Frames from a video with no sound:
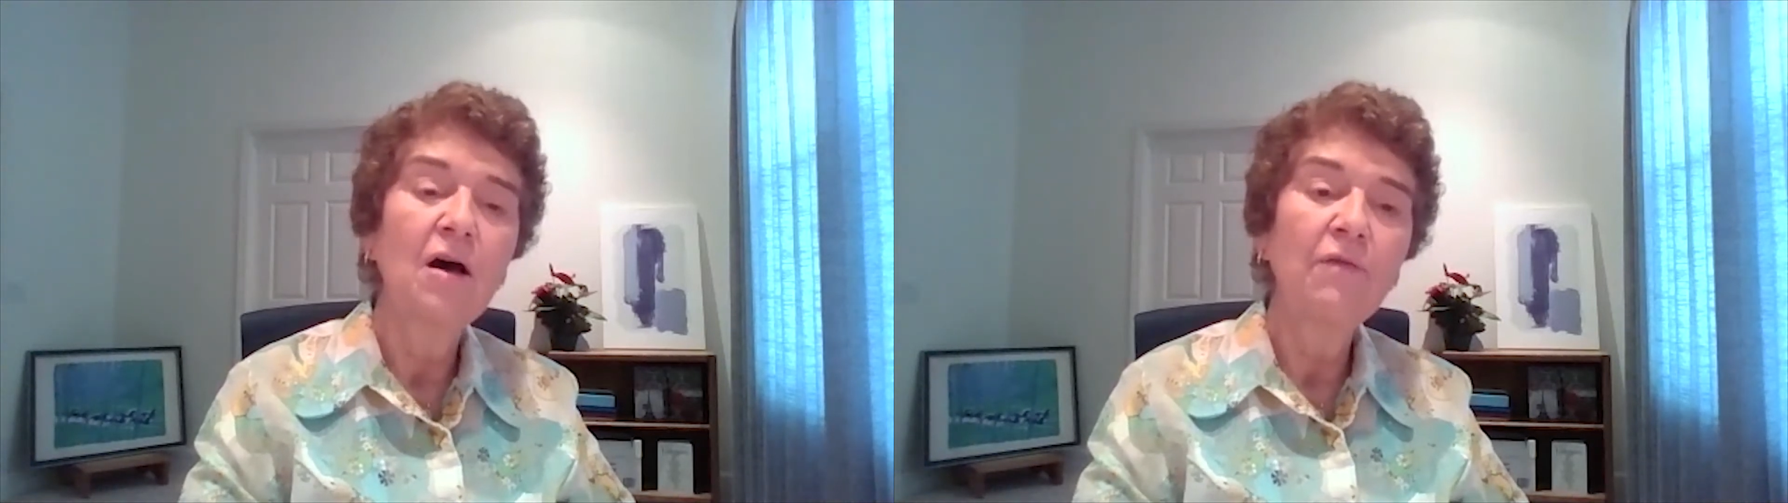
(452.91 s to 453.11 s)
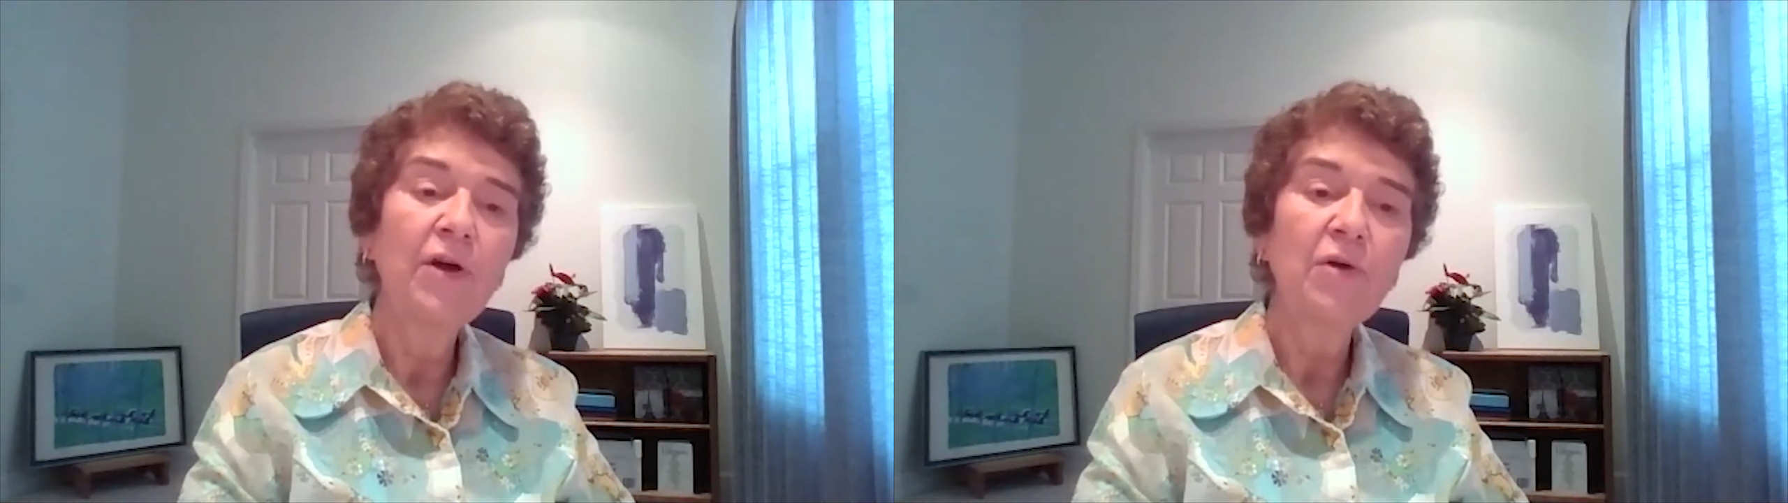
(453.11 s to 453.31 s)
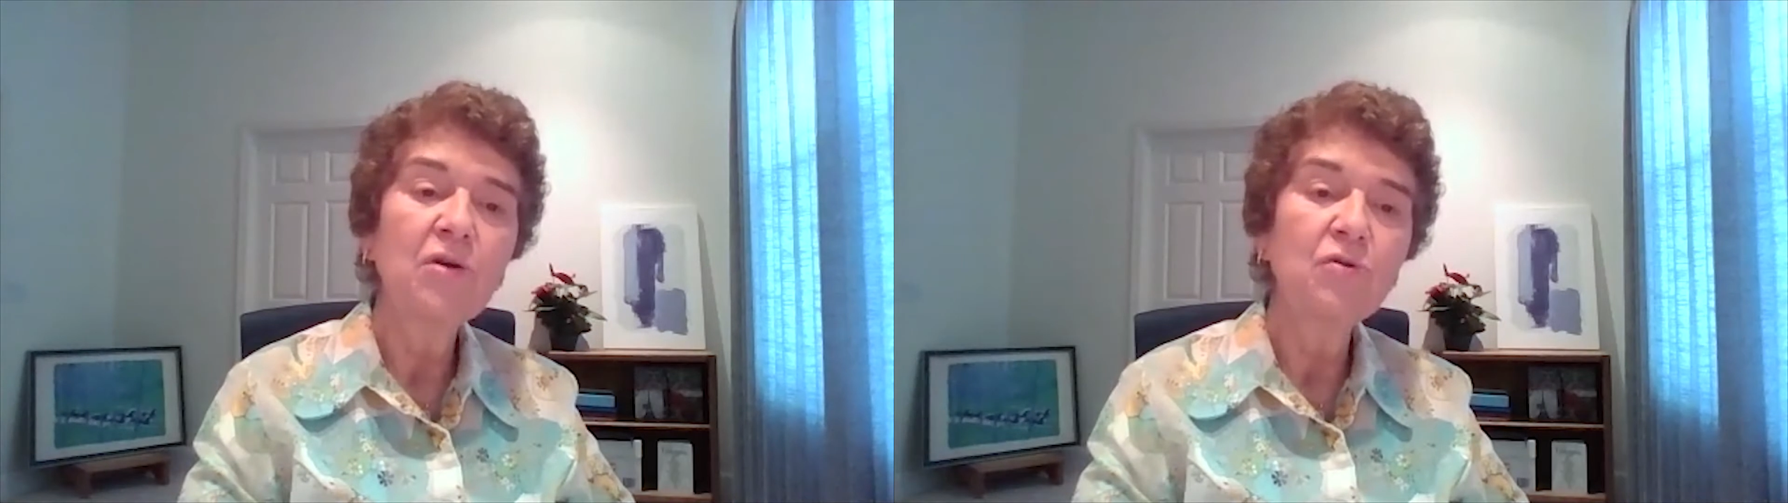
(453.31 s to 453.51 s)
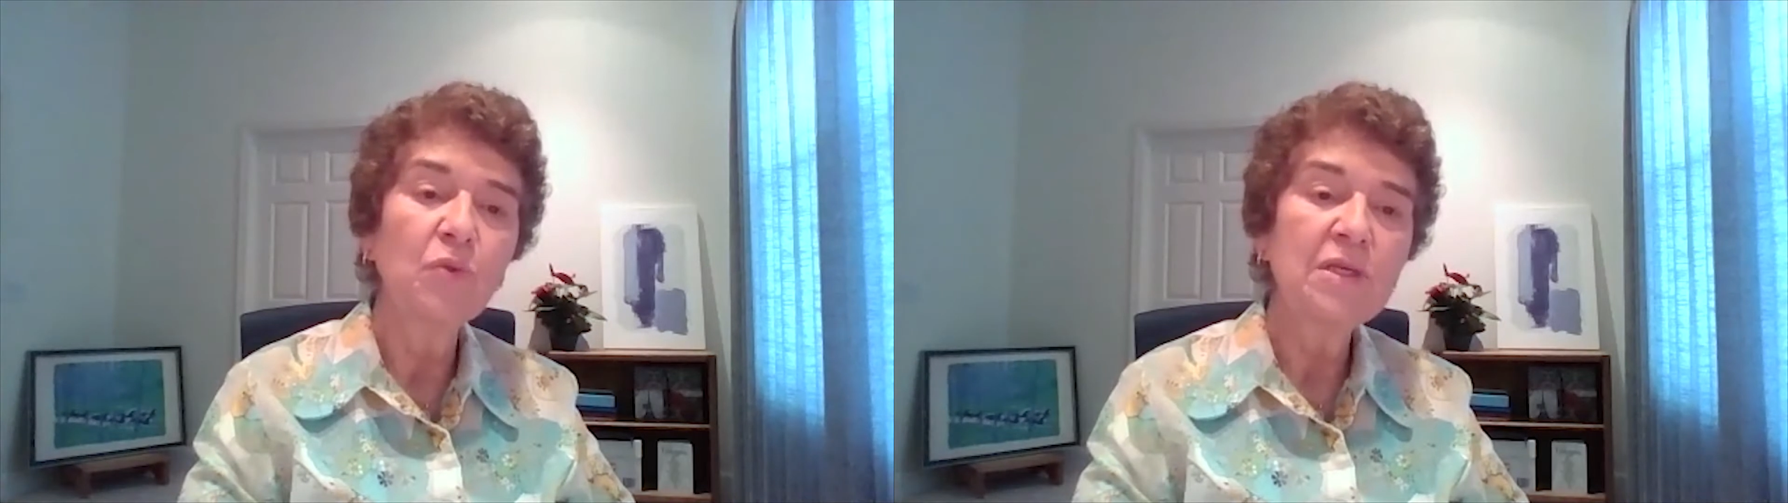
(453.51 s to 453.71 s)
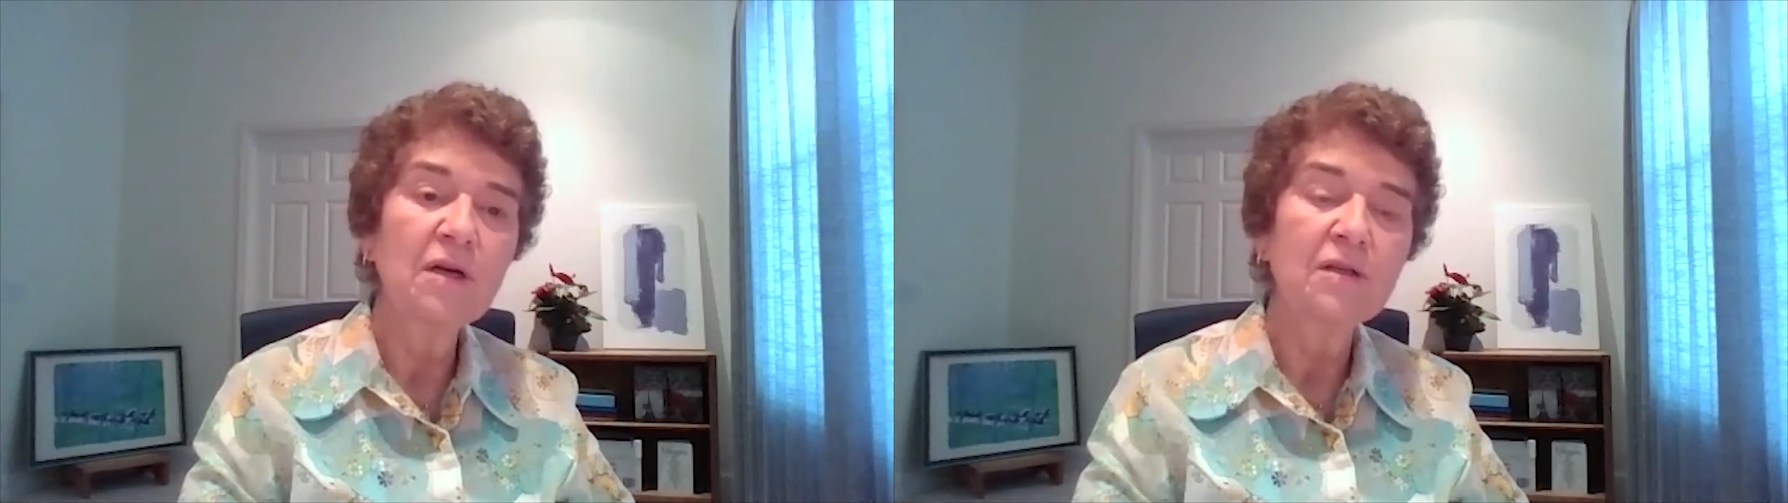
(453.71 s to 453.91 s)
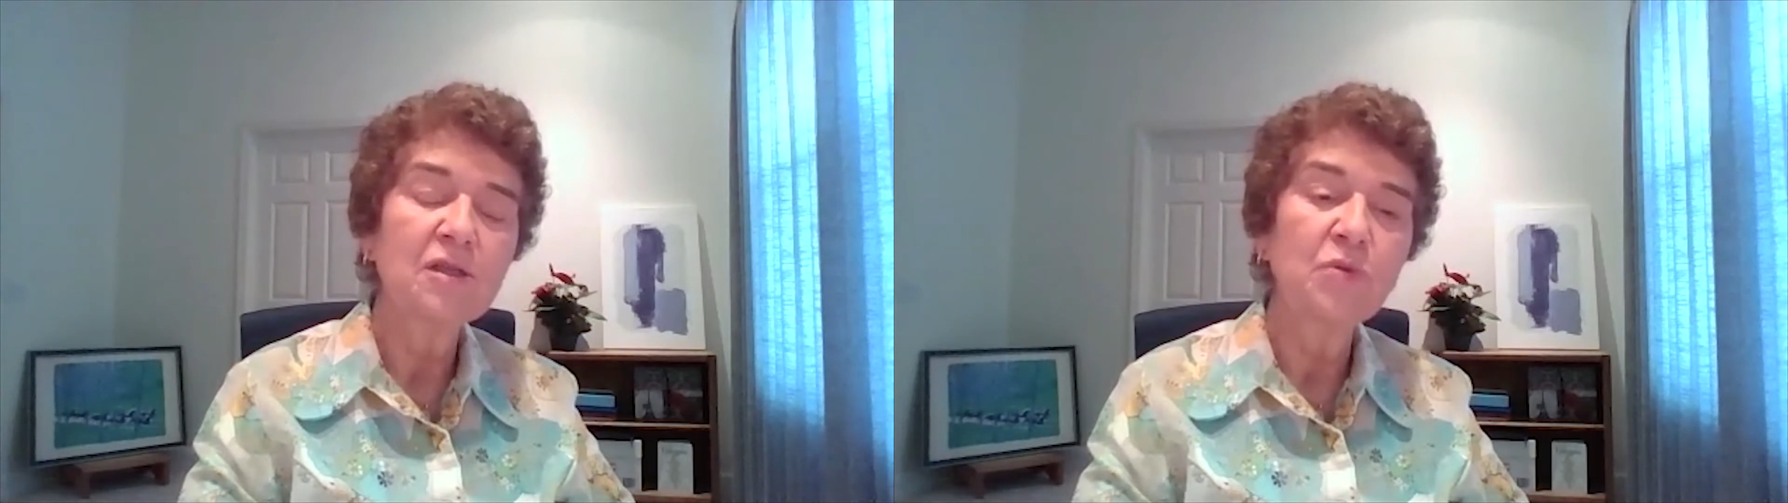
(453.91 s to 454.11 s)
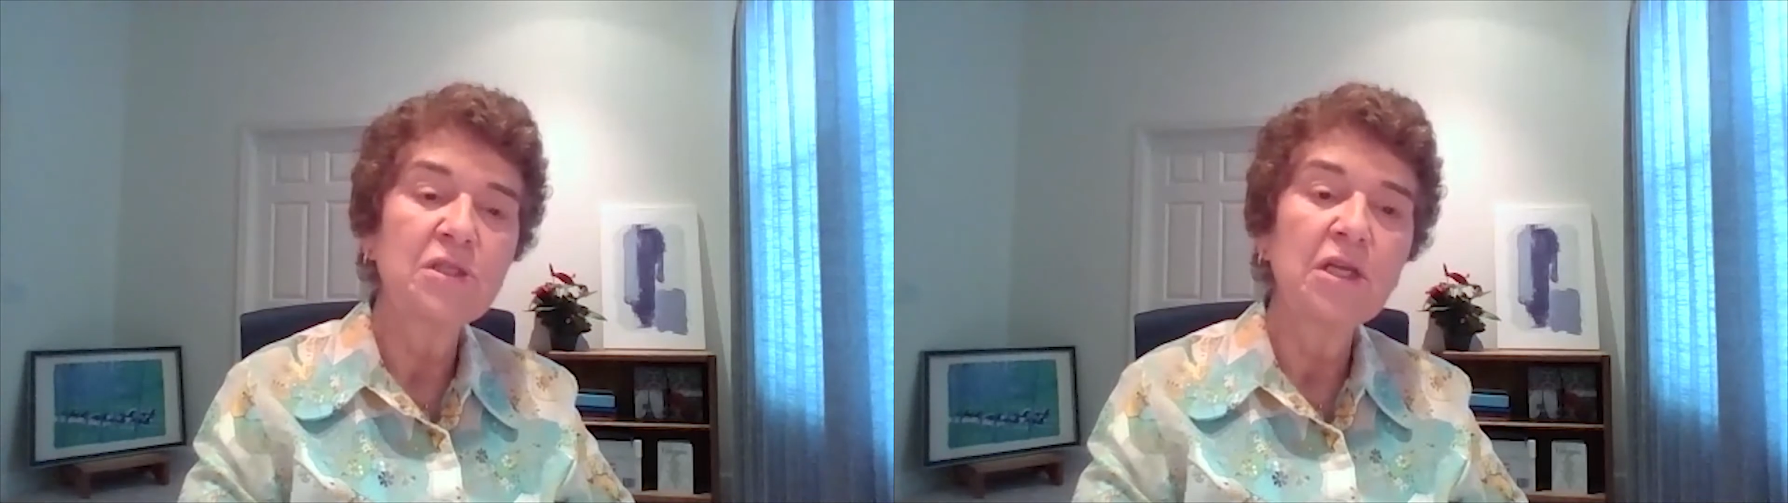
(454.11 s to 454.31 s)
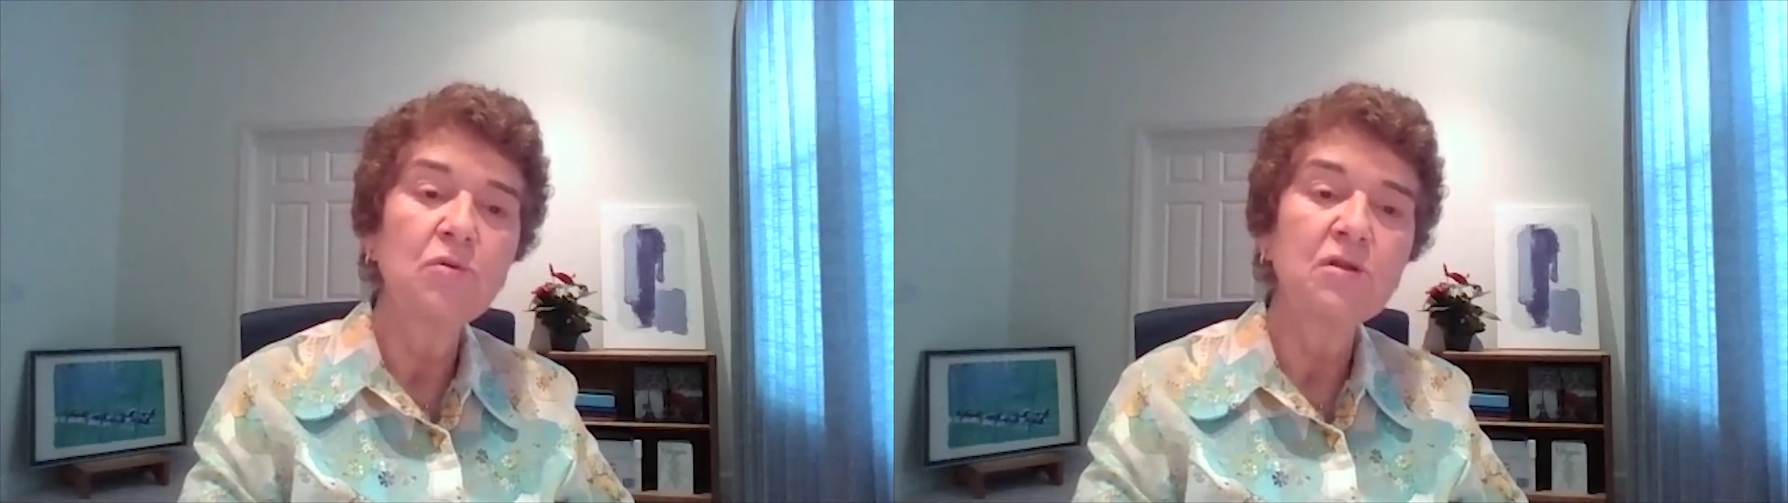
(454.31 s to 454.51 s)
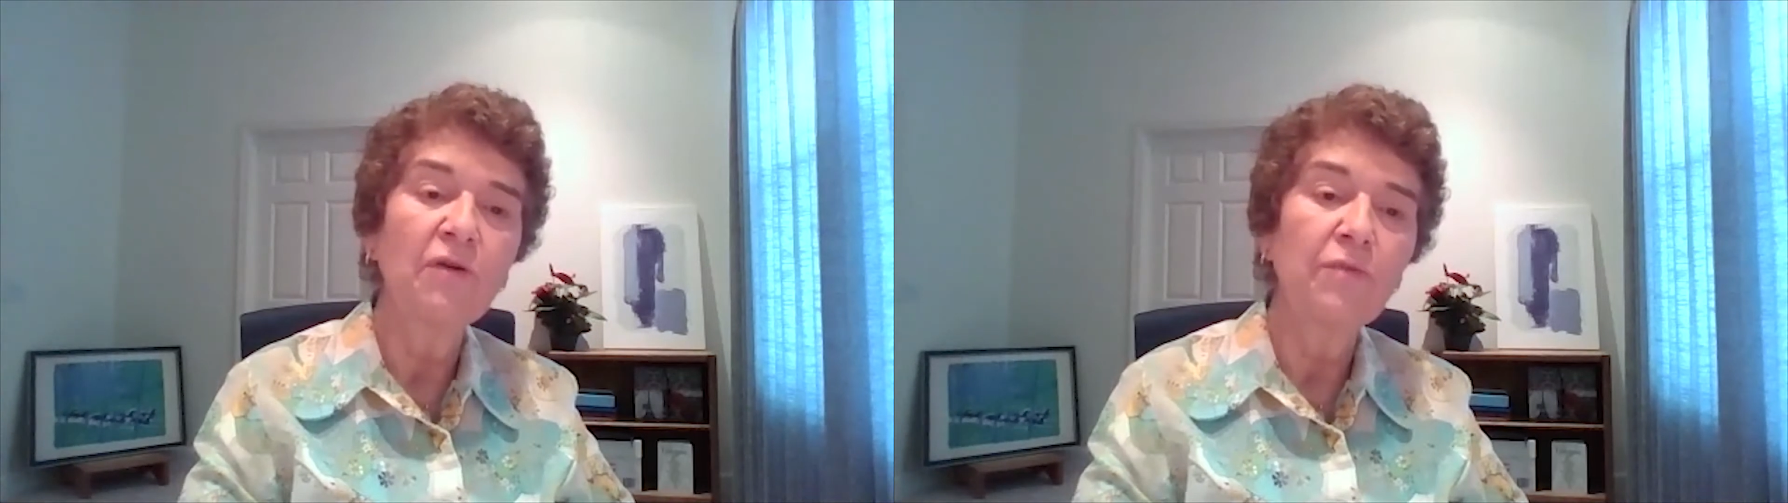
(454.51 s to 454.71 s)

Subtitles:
very good results with the use of